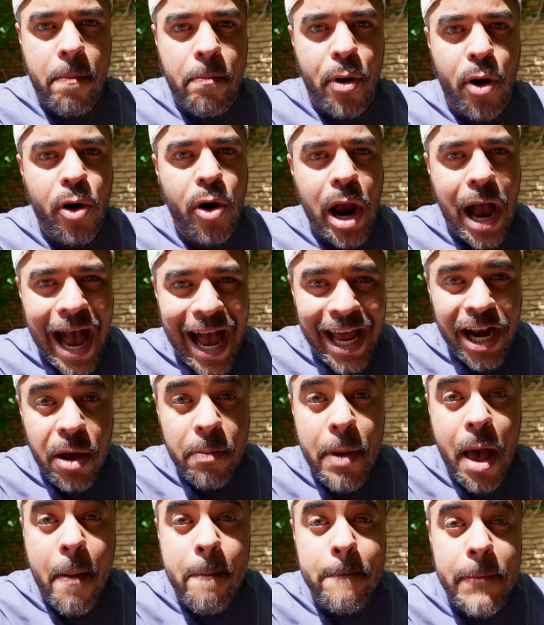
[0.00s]
per
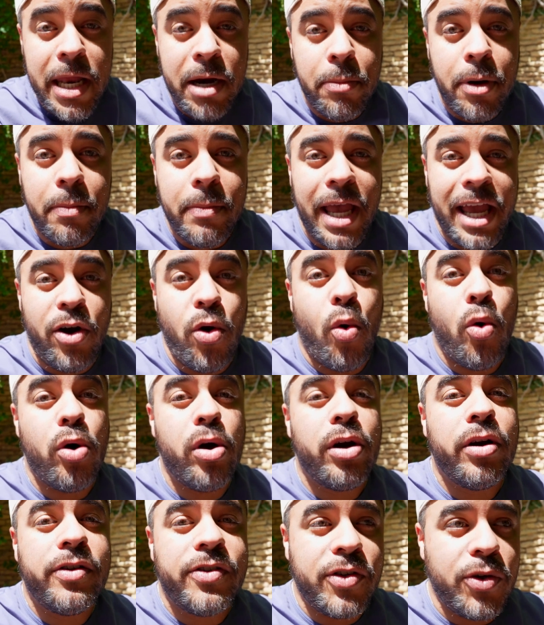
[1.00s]
item minimum in
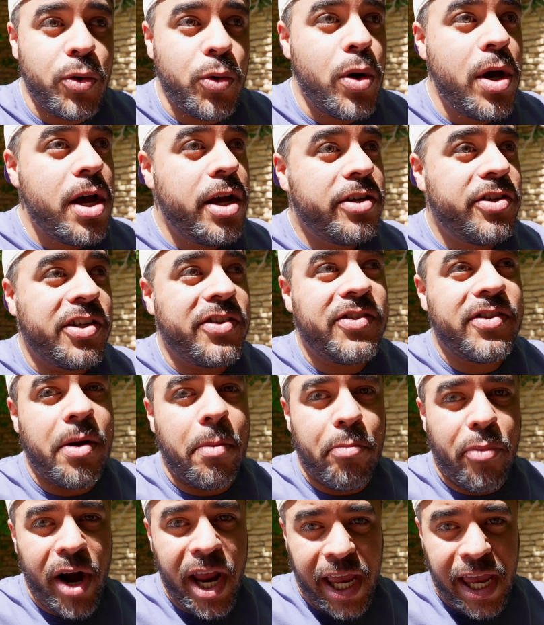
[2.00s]
order to just
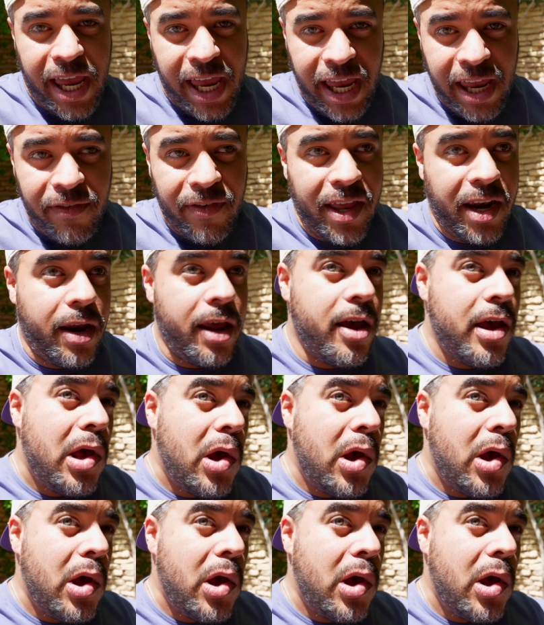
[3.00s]
break even.